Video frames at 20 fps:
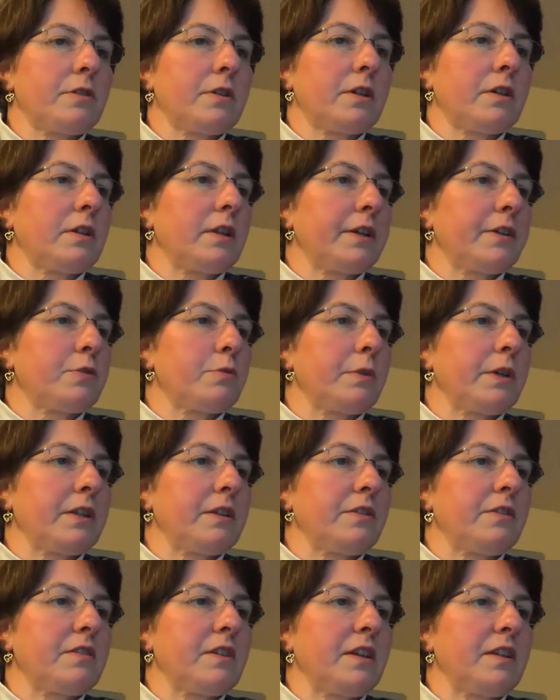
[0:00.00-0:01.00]
to collect real
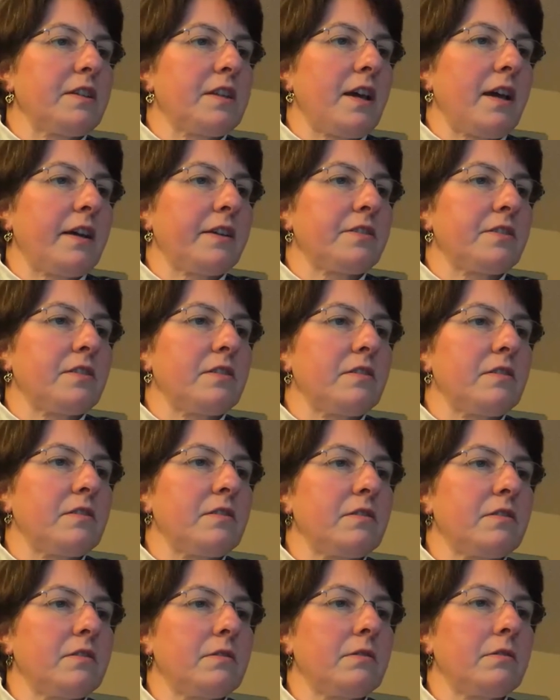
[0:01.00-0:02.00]
estate.
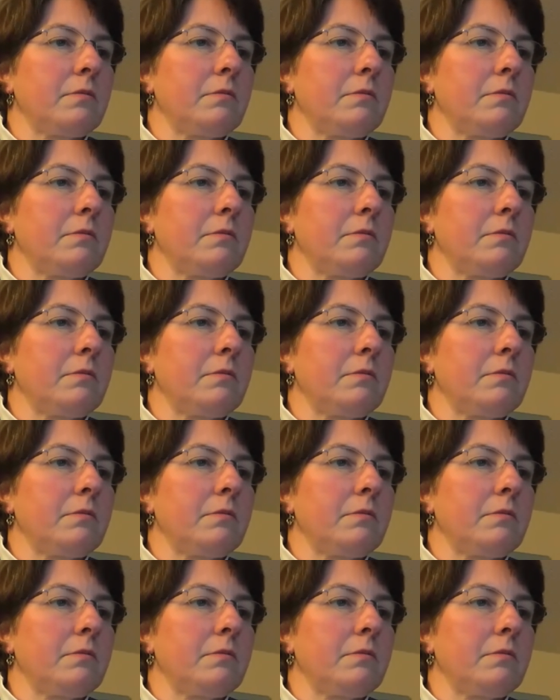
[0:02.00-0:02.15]
to Collect